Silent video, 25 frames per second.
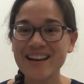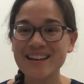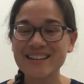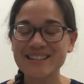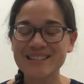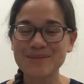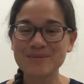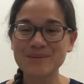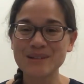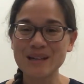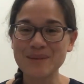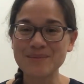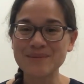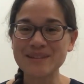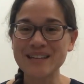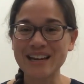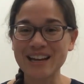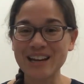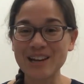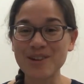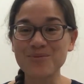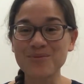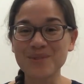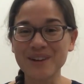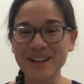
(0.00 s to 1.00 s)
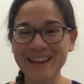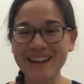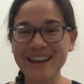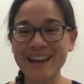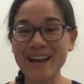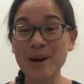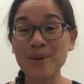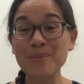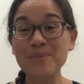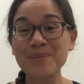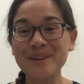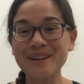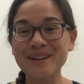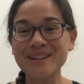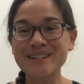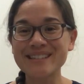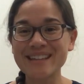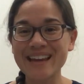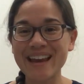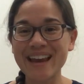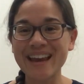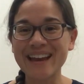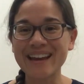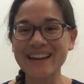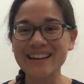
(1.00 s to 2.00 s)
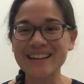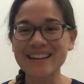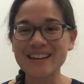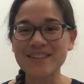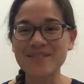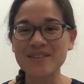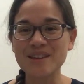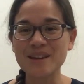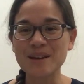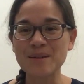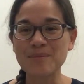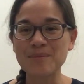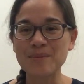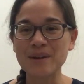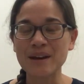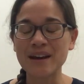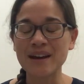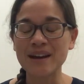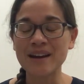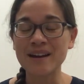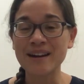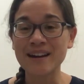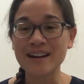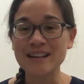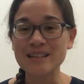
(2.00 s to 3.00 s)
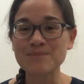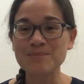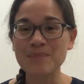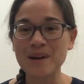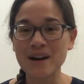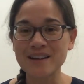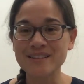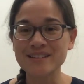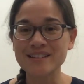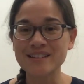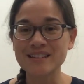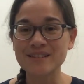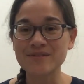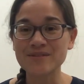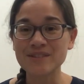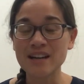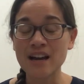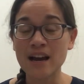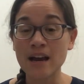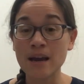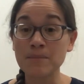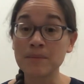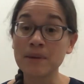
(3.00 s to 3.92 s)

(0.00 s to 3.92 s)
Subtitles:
sometimes that can really help their day and give them a nice positive time.